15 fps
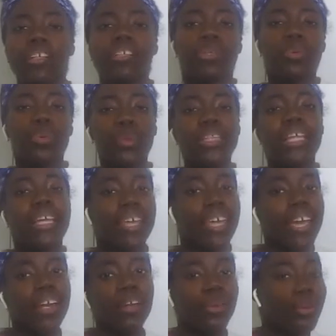doing what they
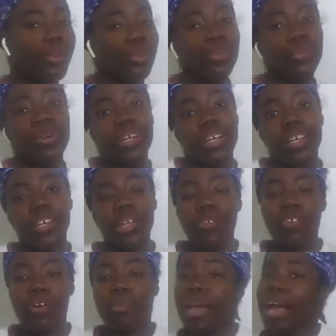can do you
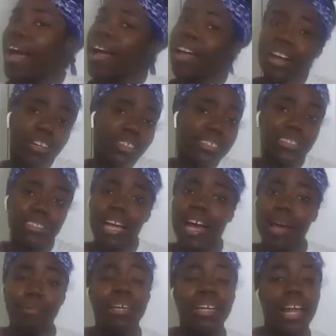feel me? I understand.
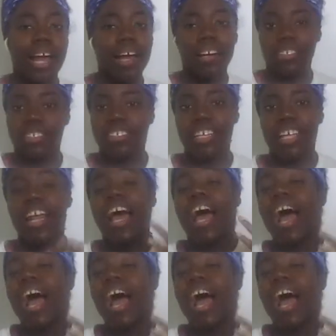I mean, I understand.